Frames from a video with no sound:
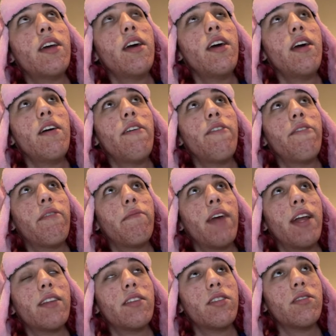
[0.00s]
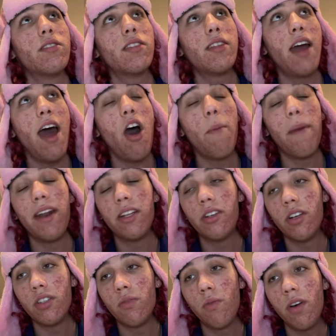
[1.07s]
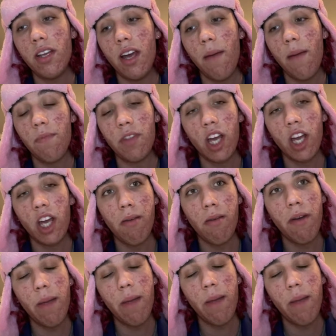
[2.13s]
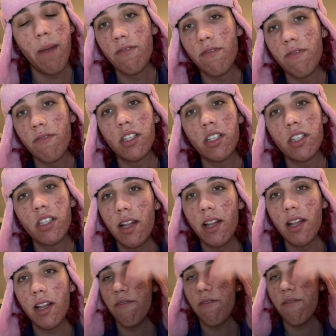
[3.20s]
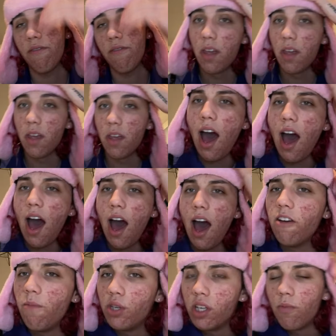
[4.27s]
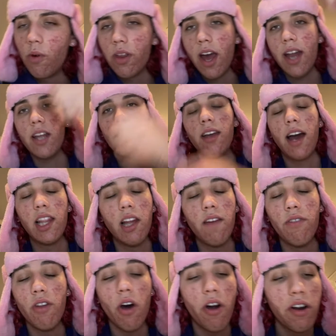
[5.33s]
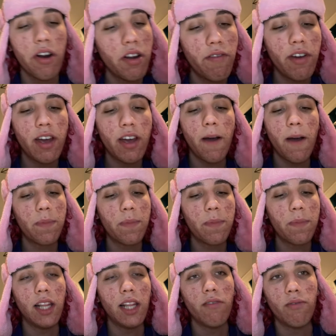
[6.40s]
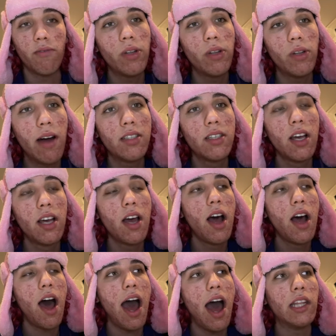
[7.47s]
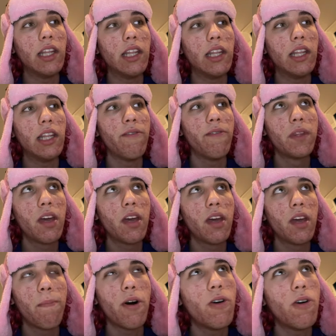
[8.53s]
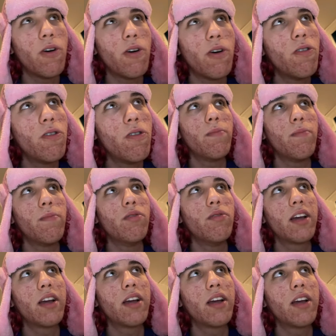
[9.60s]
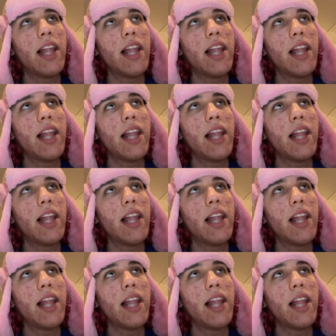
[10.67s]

And from then to now, I'm about to turn 20, I'm going to be Perry Maysun for the rest of my life. And I love music more than anything. I love the art of it. I love rollouts. I love poems with the music.